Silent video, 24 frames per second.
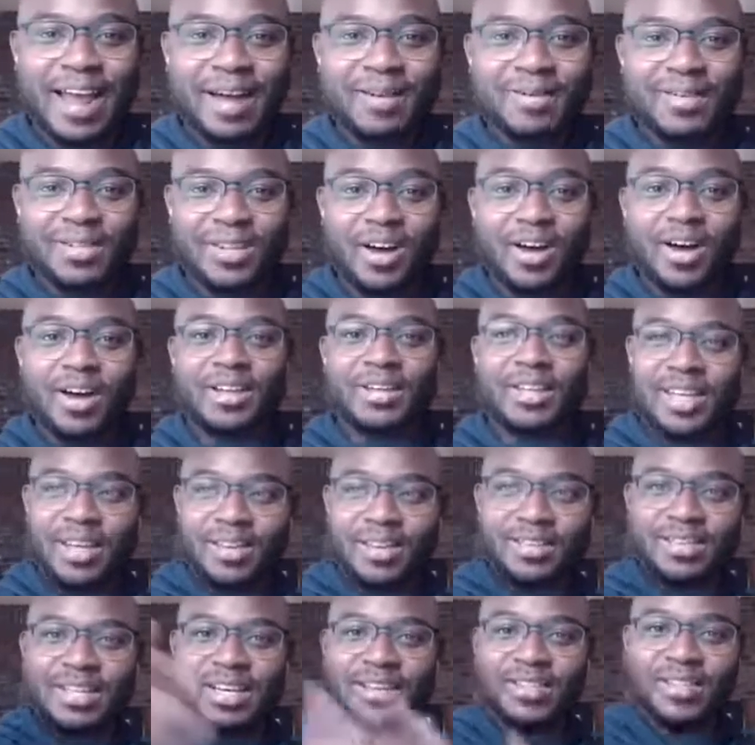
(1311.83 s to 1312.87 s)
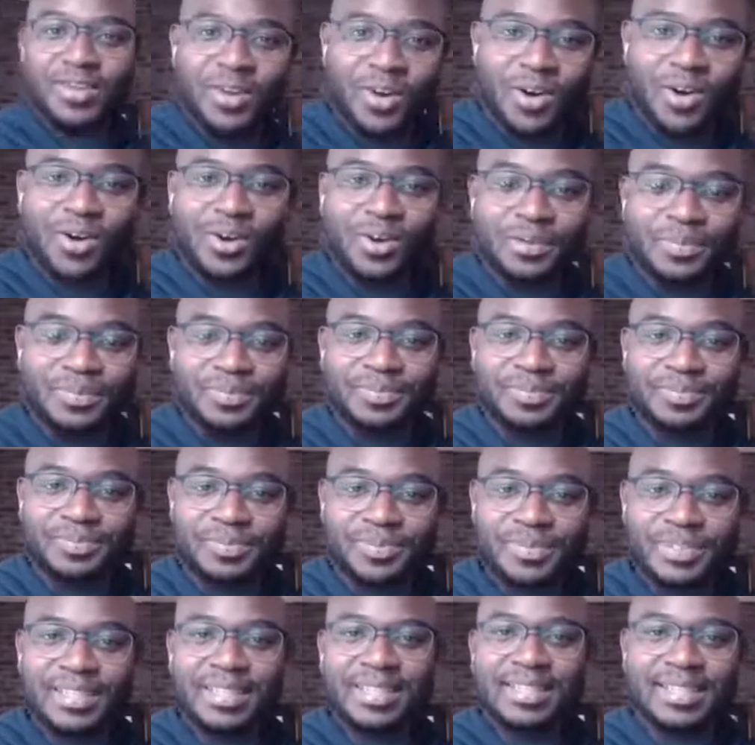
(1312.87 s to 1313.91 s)
I was on the other side of the call,
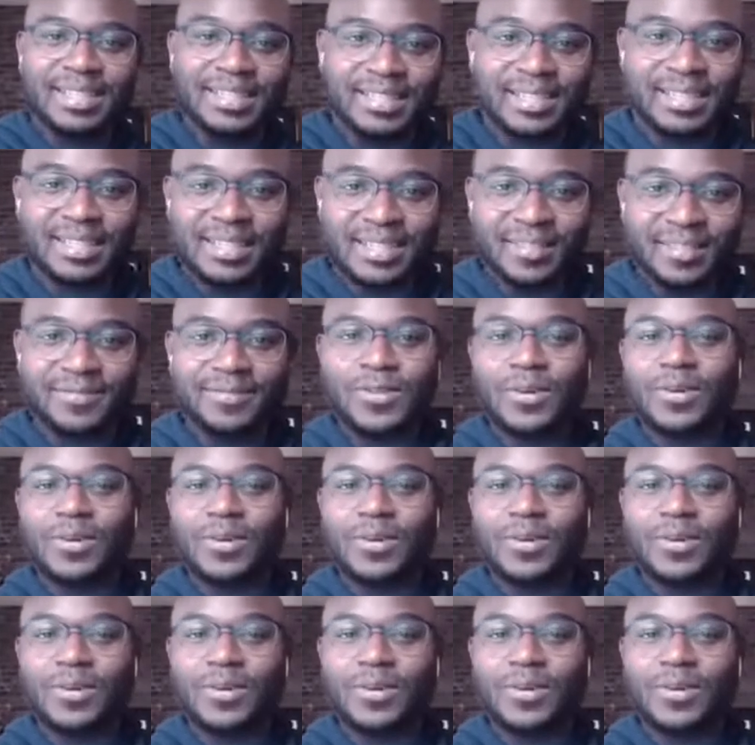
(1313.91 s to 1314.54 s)
listening to